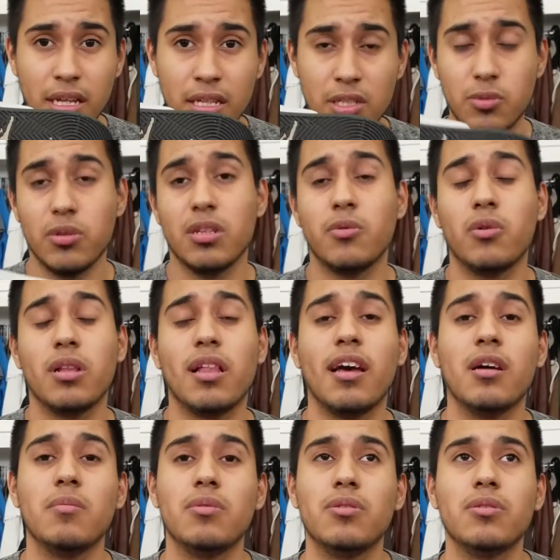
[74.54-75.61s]
it's really
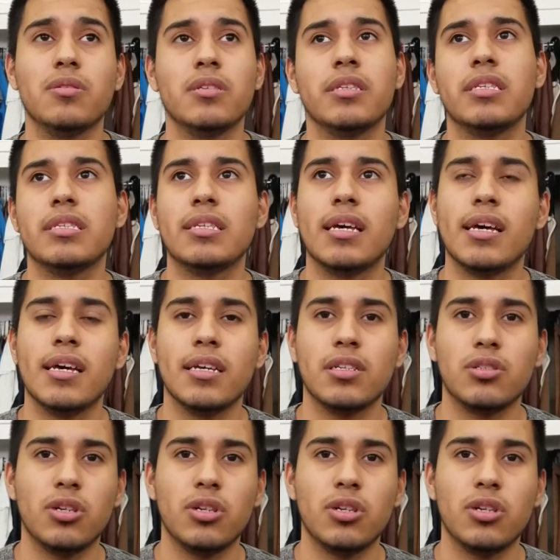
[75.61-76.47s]
reliable. It's not